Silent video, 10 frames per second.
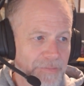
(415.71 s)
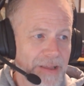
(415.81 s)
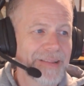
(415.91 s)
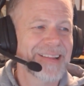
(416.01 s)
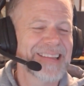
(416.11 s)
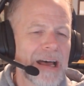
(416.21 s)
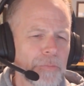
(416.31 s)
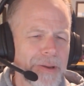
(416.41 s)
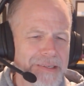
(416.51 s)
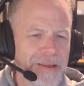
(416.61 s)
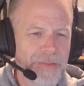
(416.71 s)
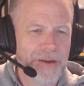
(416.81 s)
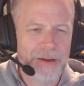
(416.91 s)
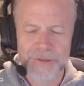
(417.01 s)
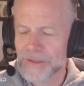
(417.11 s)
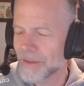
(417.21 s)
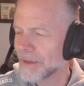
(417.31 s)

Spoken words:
I'm not allowed myself that option,